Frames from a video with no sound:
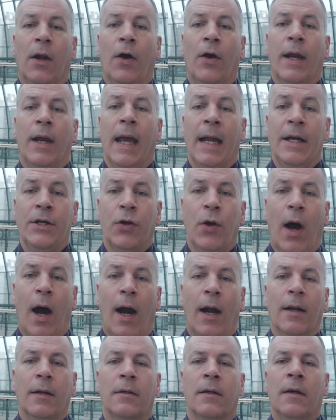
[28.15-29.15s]
allowed into
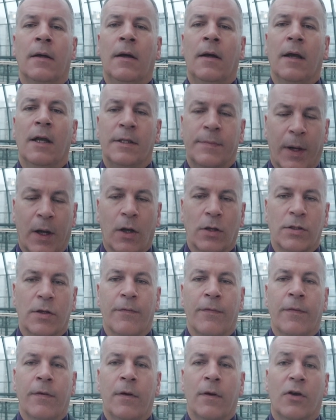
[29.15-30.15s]
Ireland is because
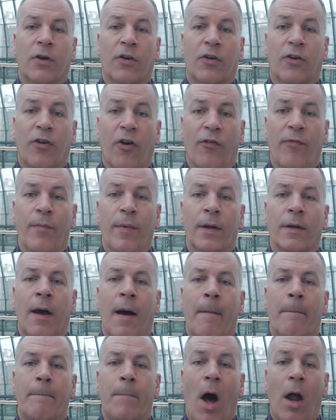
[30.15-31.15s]
of government
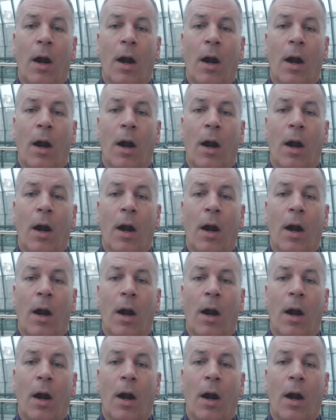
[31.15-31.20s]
